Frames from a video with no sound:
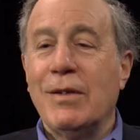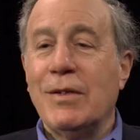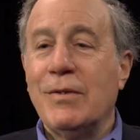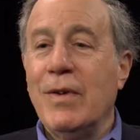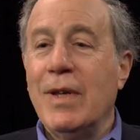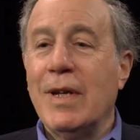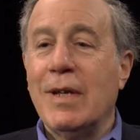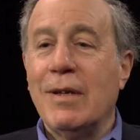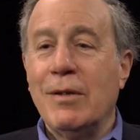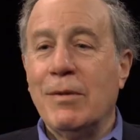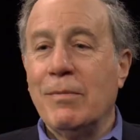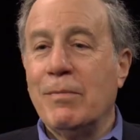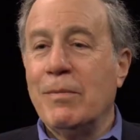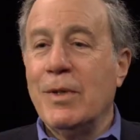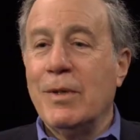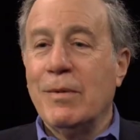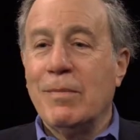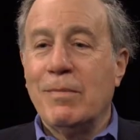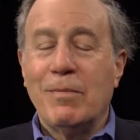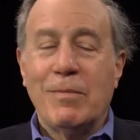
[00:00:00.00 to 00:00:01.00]
know, it's funny,
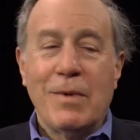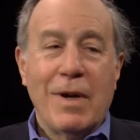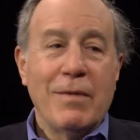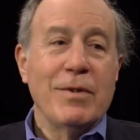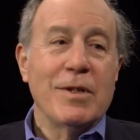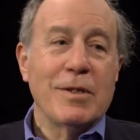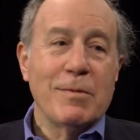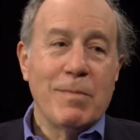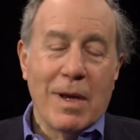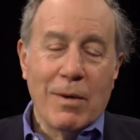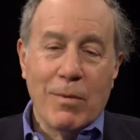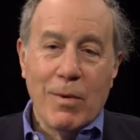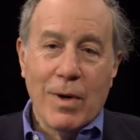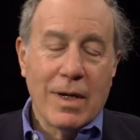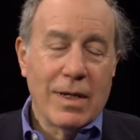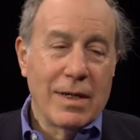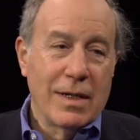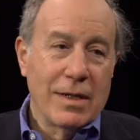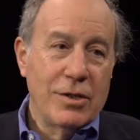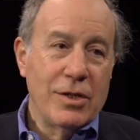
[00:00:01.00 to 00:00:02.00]
you referenced my
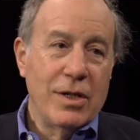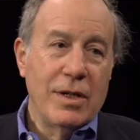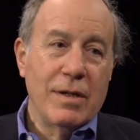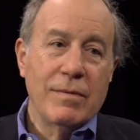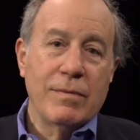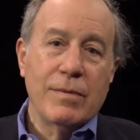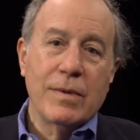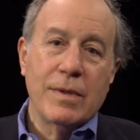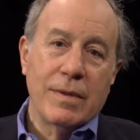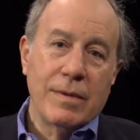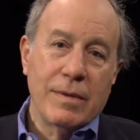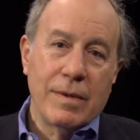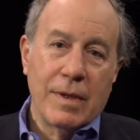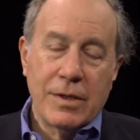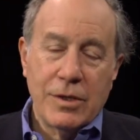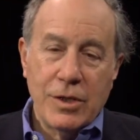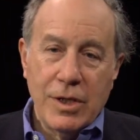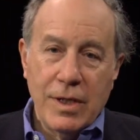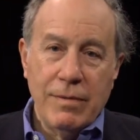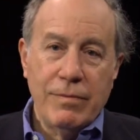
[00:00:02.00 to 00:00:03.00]
work at Achieve.
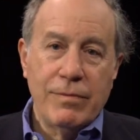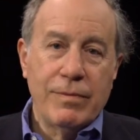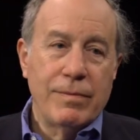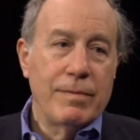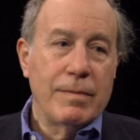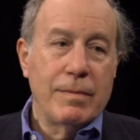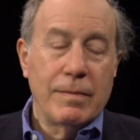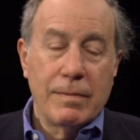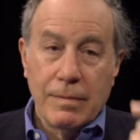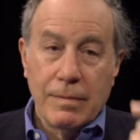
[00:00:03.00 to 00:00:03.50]
Achieve